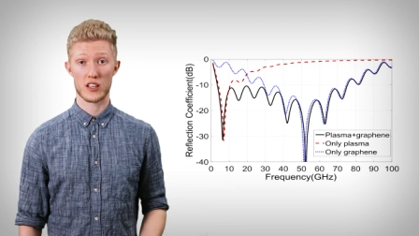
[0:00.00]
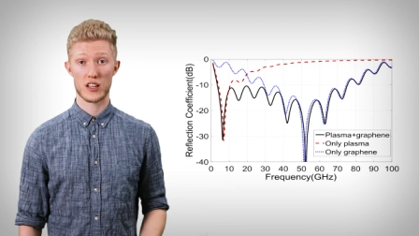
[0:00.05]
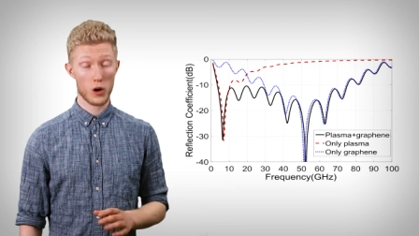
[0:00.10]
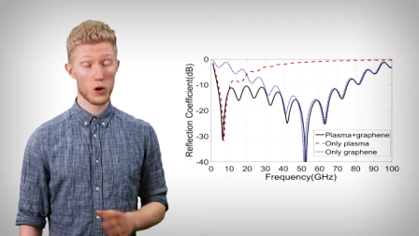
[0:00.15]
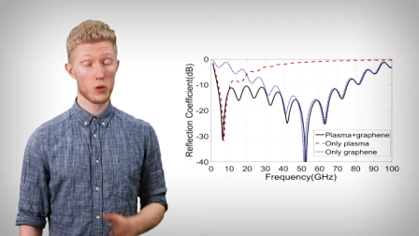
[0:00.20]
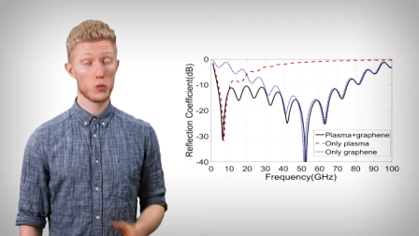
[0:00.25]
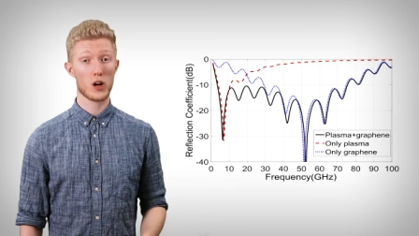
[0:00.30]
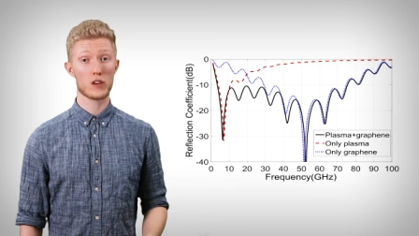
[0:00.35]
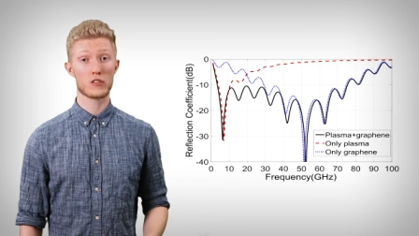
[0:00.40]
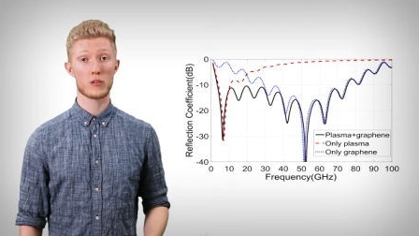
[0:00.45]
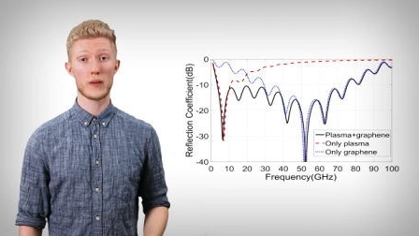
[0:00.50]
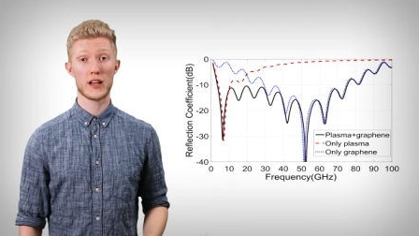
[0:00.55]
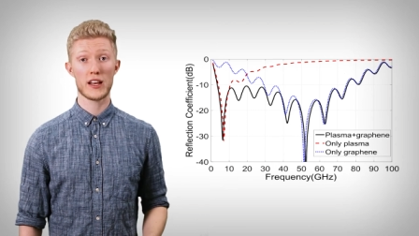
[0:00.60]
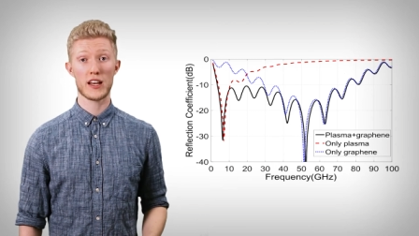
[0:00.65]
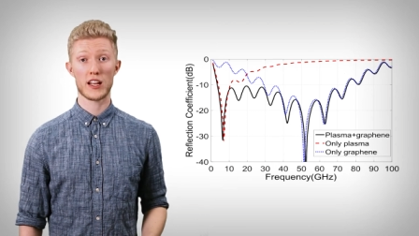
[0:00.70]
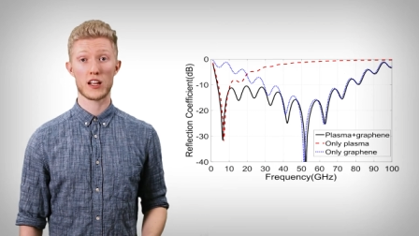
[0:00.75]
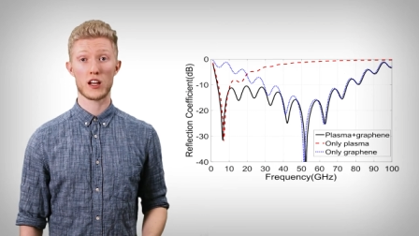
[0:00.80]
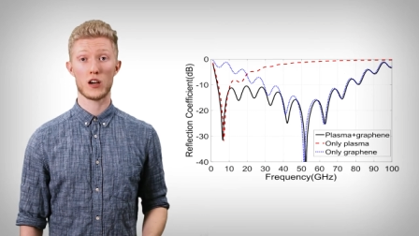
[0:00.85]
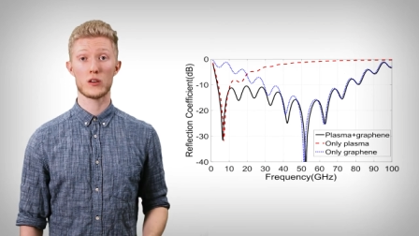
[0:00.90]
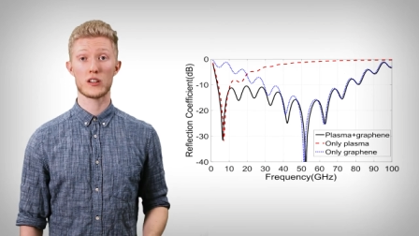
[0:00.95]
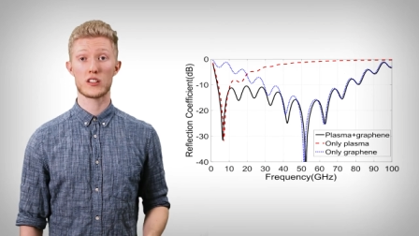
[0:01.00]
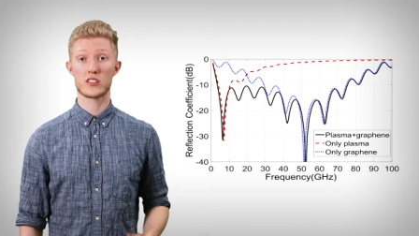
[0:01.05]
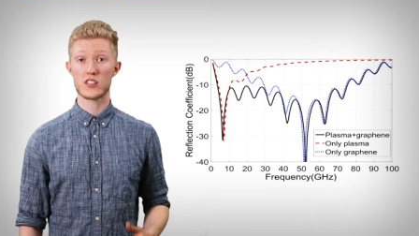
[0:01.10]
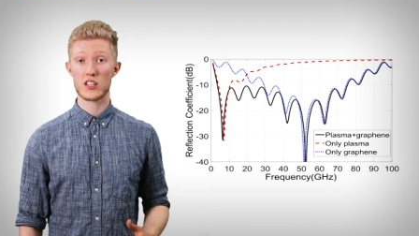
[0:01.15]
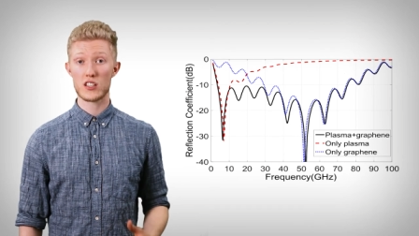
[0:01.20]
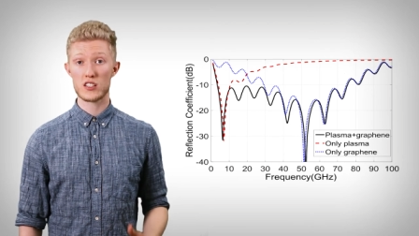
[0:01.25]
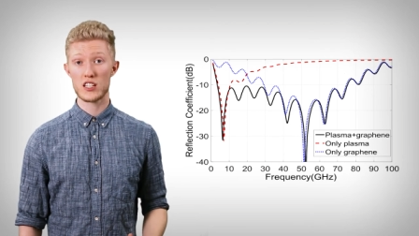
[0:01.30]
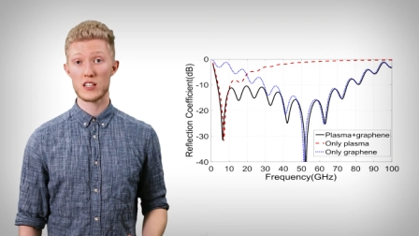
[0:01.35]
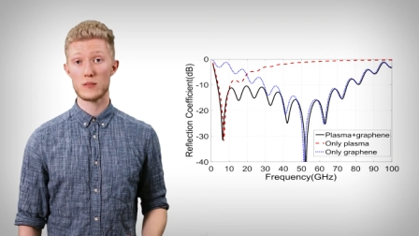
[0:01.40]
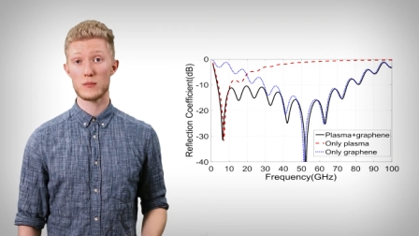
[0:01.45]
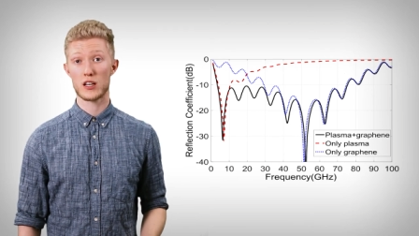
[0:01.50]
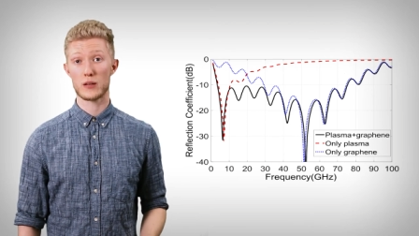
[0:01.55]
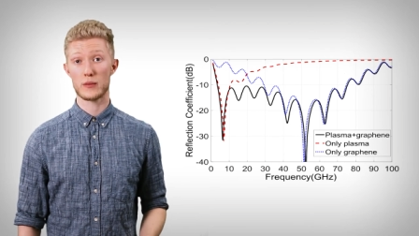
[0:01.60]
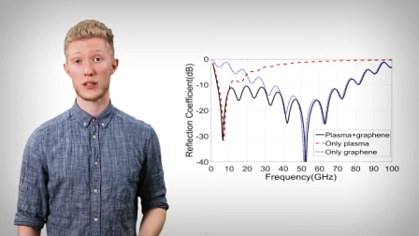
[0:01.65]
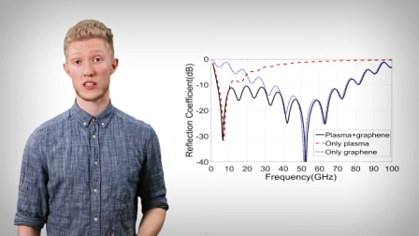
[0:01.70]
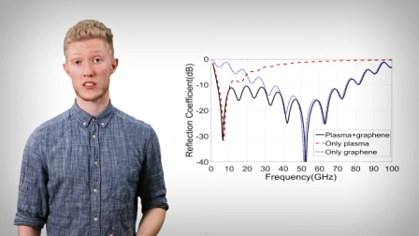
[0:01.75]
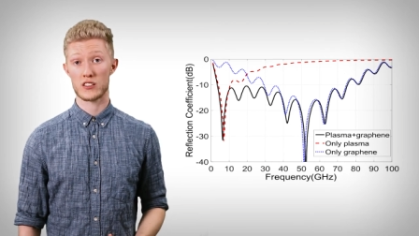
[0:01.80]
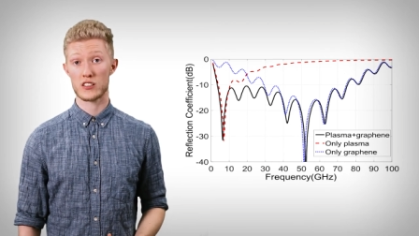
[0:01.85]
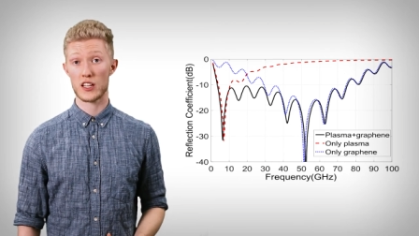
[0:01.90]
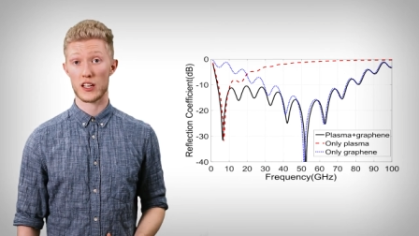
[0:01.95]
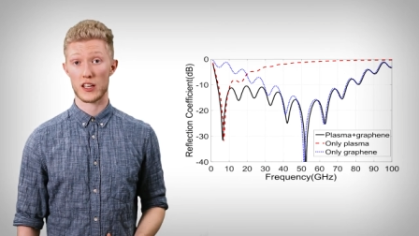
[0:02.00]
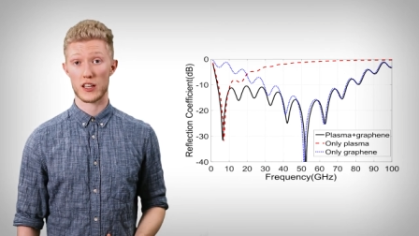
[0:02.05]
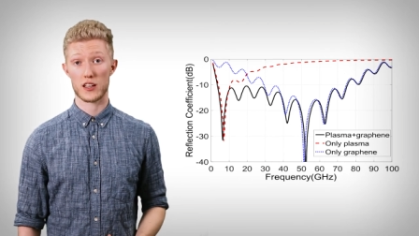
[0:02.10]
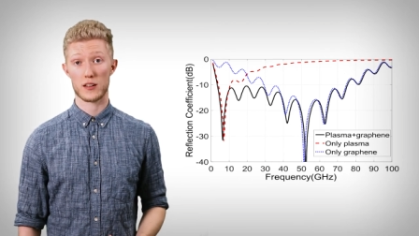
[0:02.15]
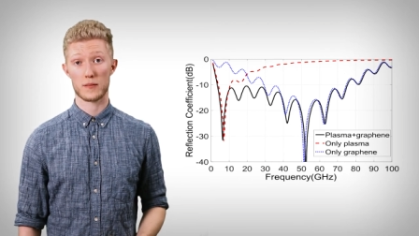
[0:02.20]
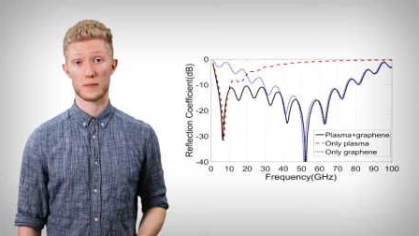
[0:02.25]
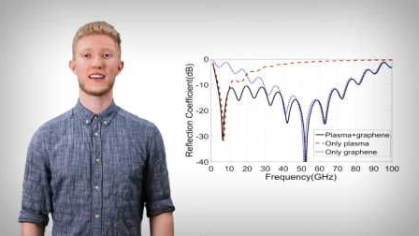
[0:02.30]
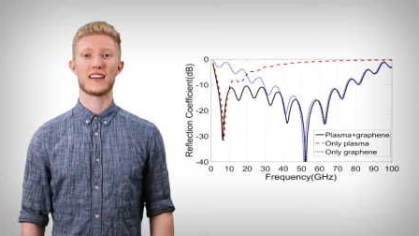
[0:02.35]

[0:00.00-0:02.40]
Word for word: all while remaining only 16 mm thick.